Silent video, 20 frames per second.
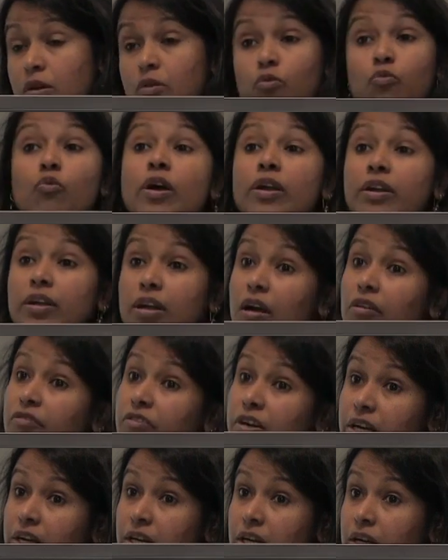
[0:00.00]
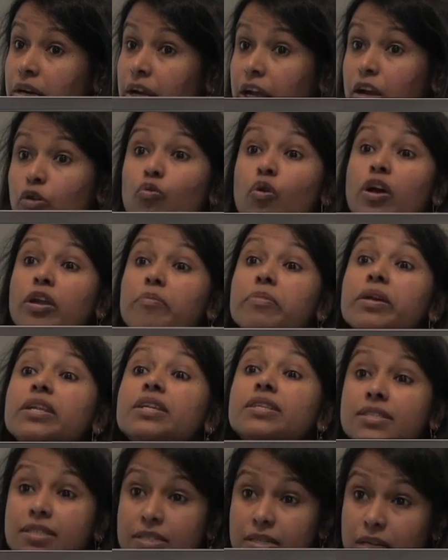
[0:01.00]
one governor and one
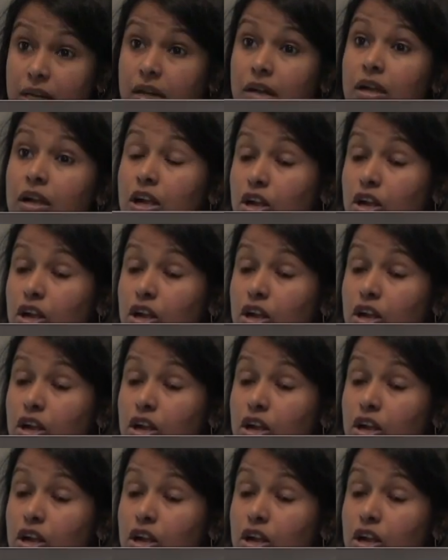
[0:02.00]
minister